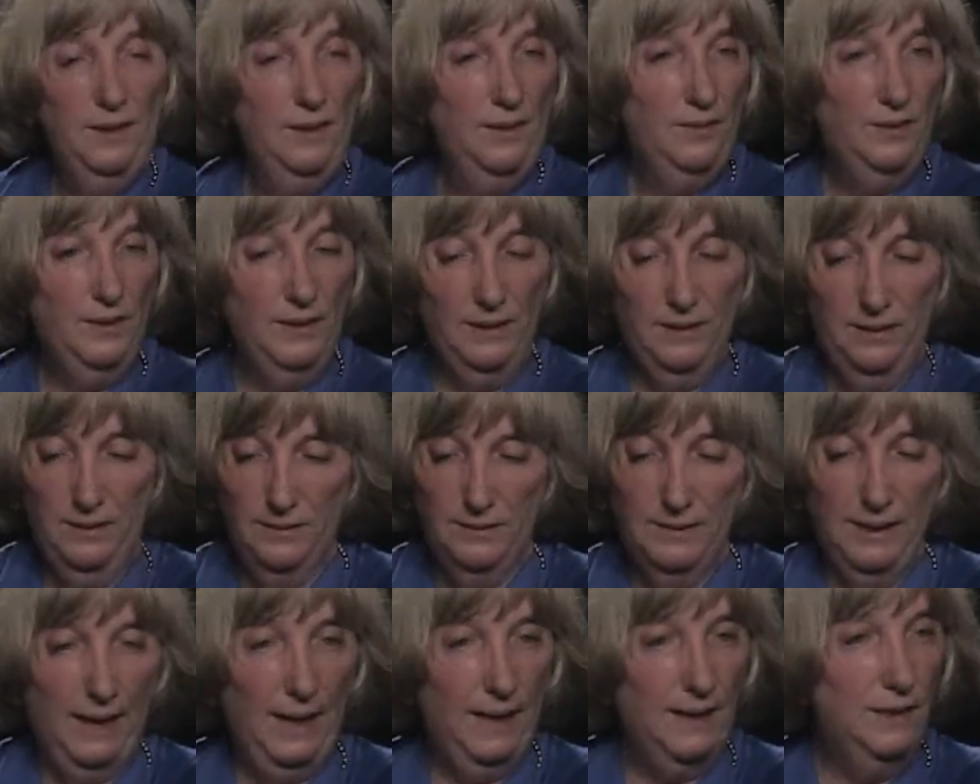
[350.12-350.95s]
the
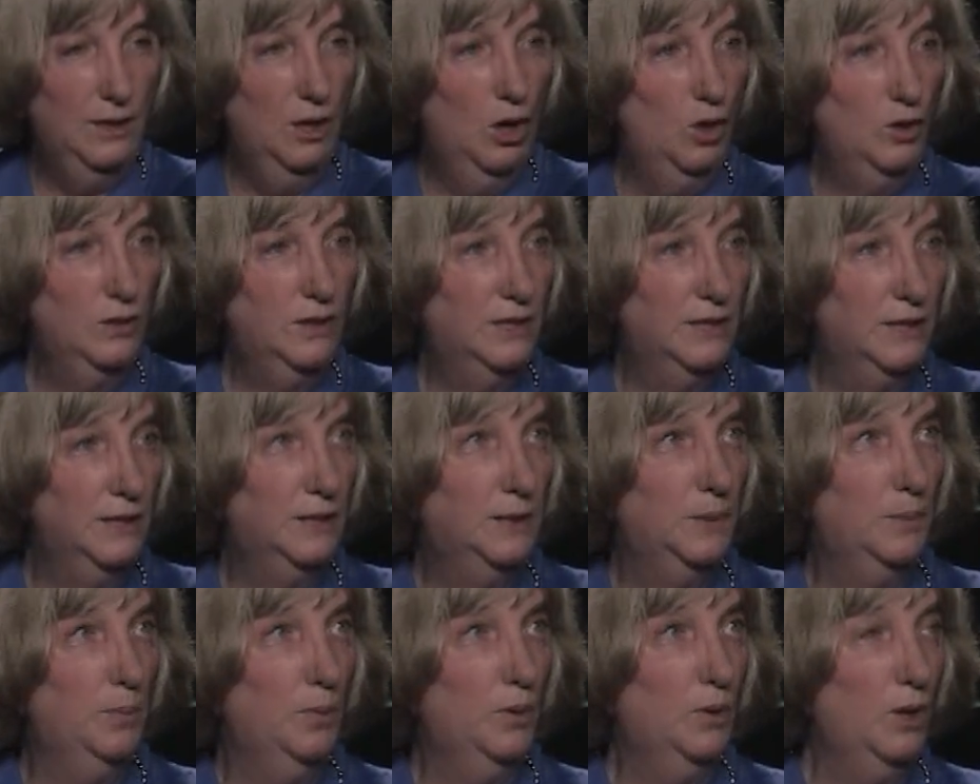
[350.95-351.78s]
diagnosis,
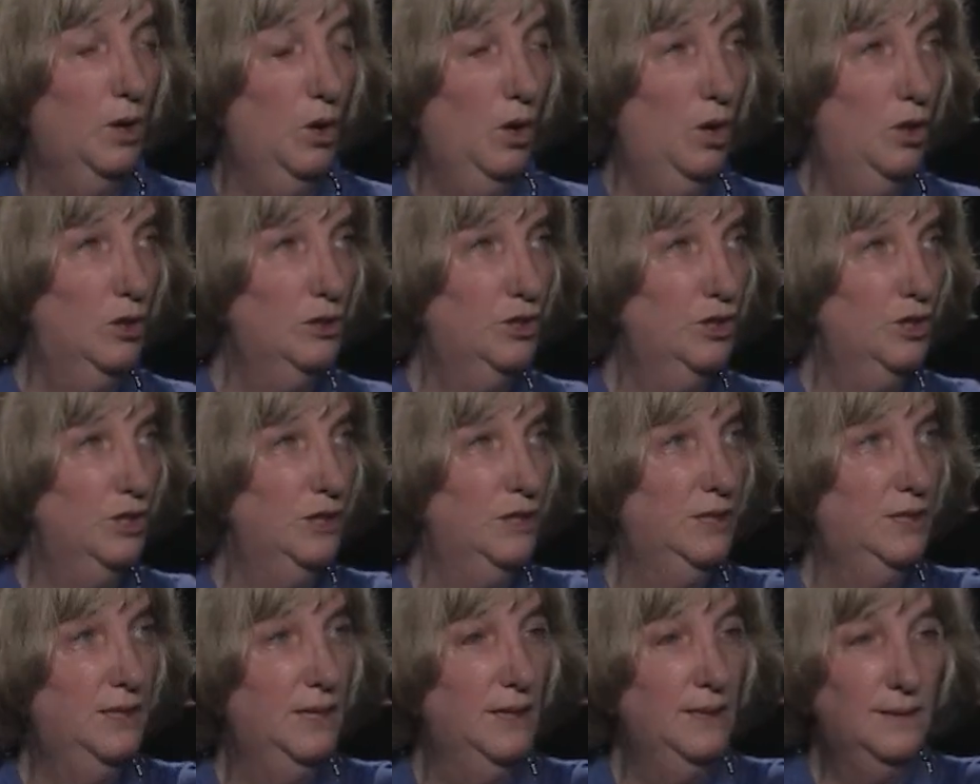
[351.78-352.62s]
the
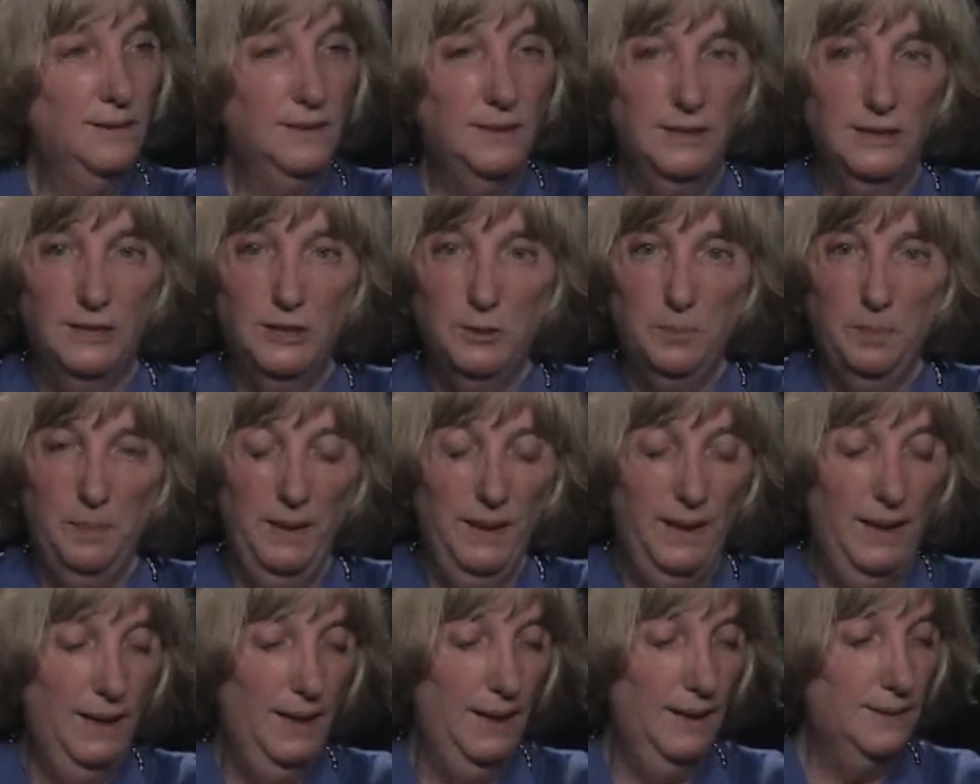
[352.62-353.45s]
precautions, the
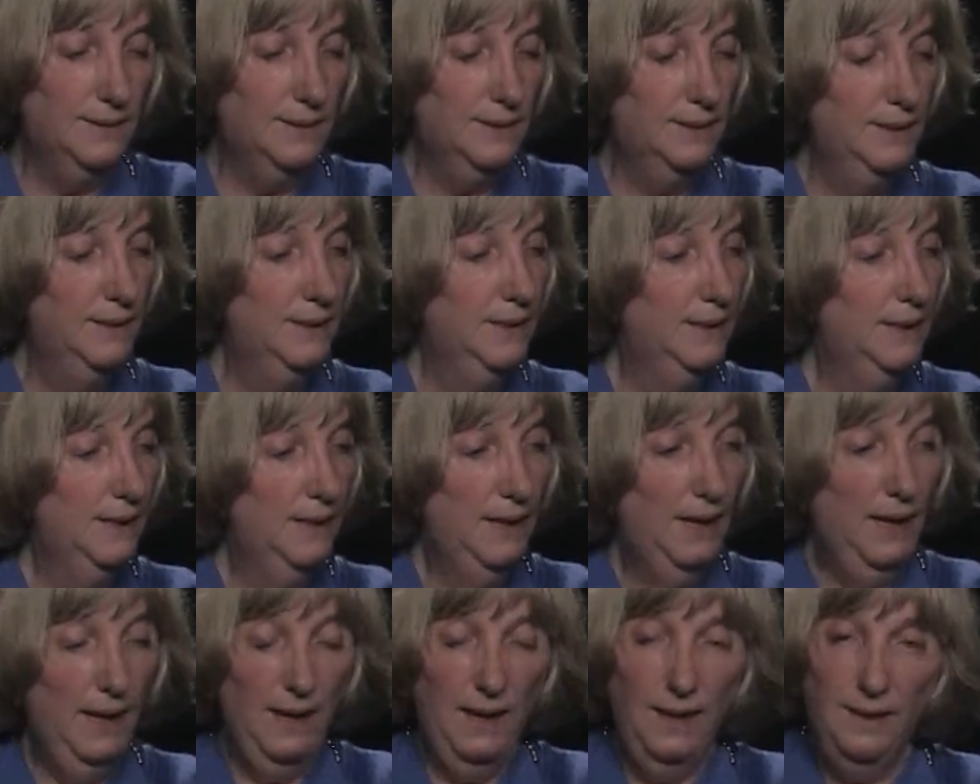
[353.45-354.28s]
splint,
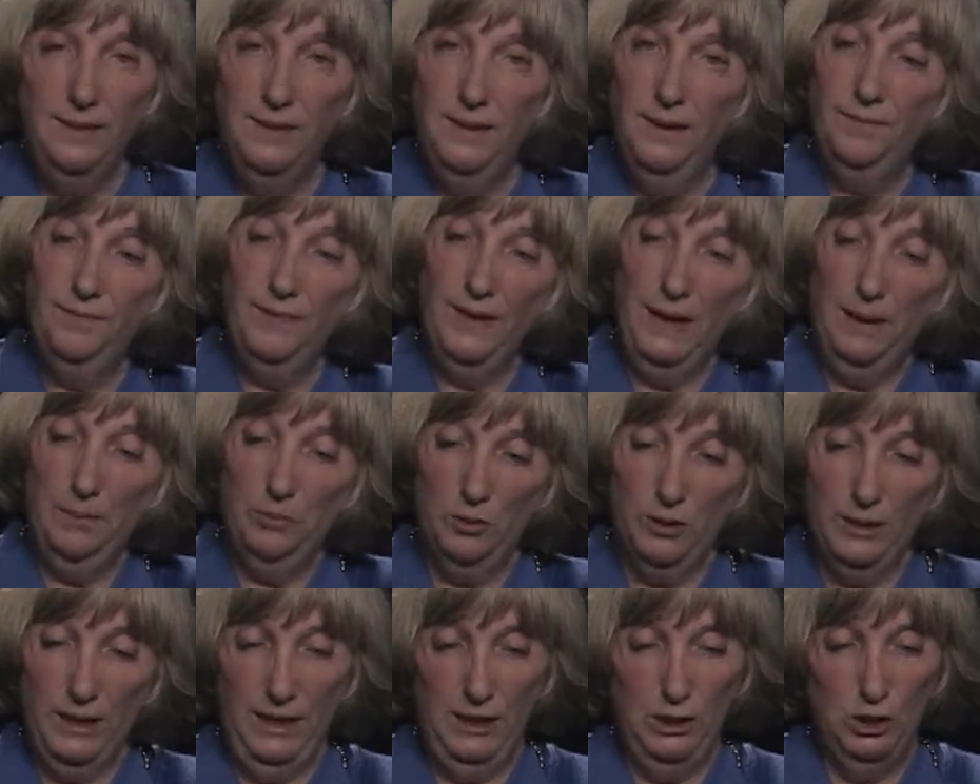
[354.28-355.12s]
and the
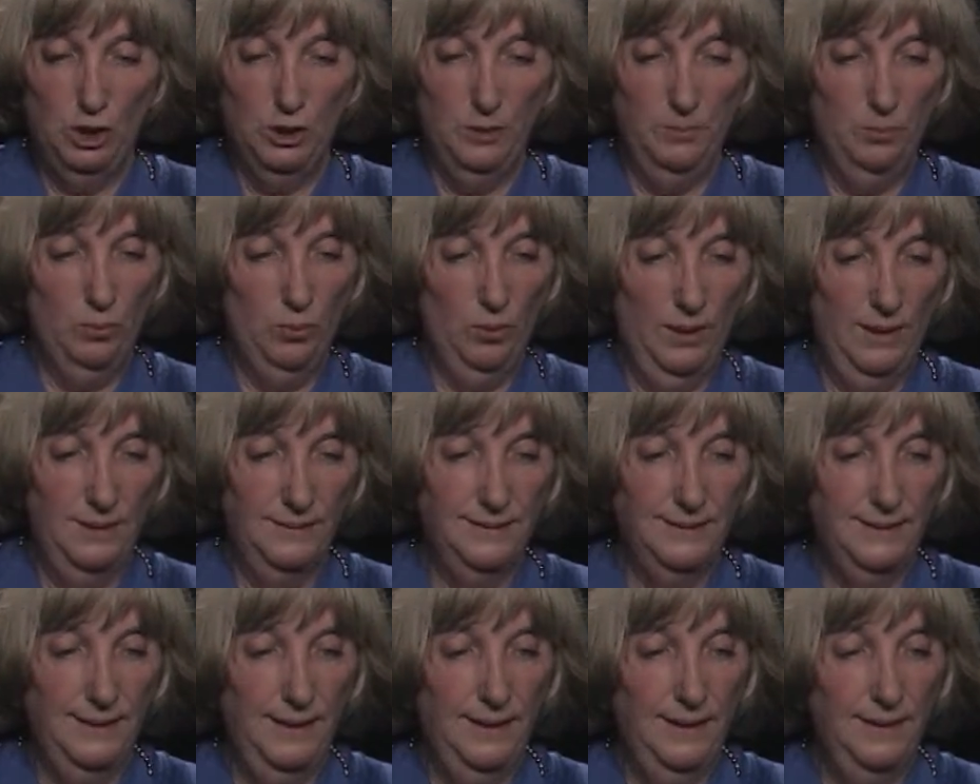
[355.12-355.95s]
fabrication
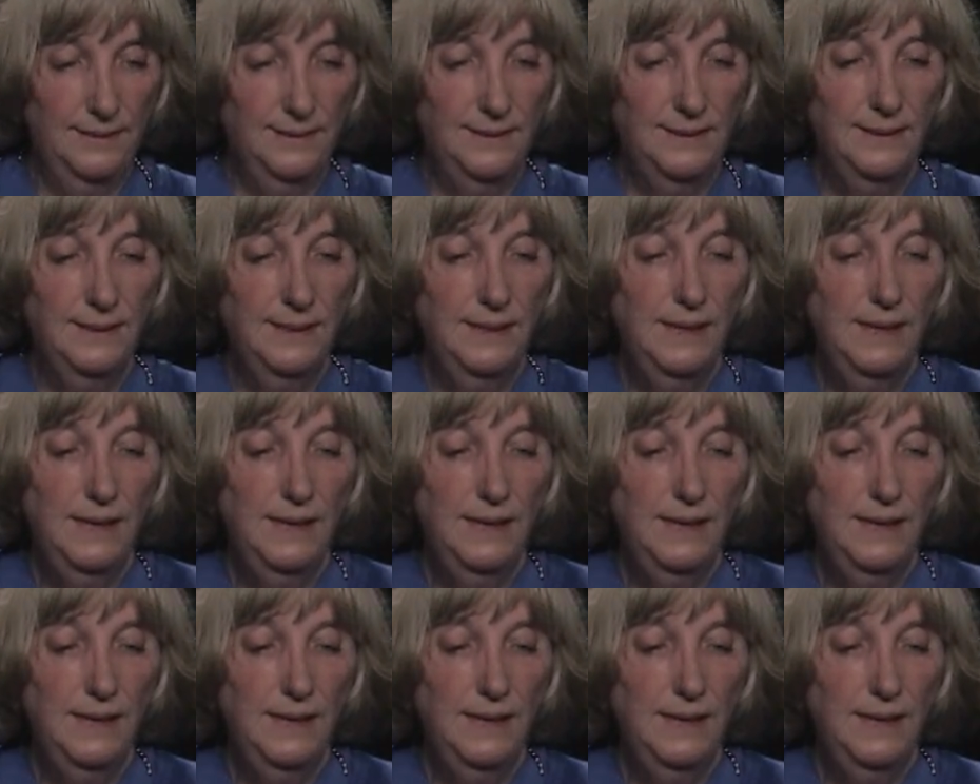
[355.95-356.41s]
process.